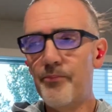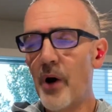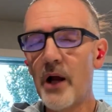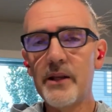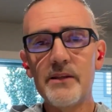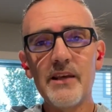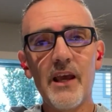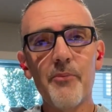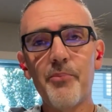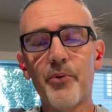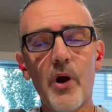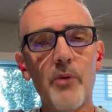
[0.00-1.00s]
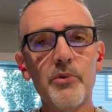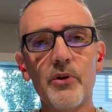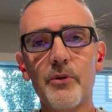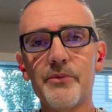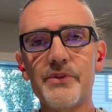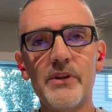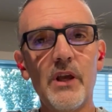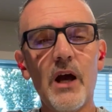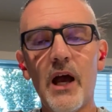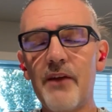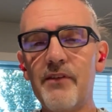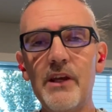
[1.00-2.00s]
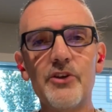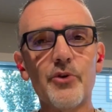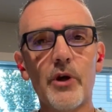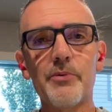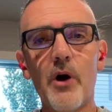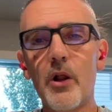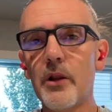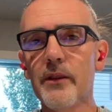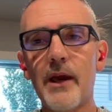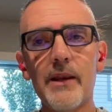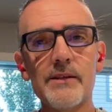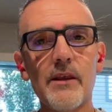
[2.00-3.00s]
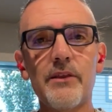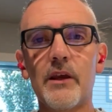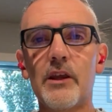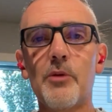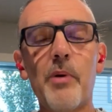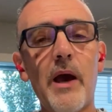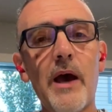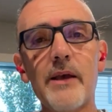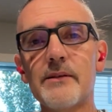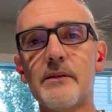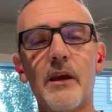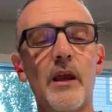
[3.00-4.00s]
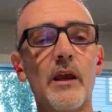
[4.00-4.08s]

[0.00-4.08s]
body temp problems, the IV drip, all of that is a thing in the past.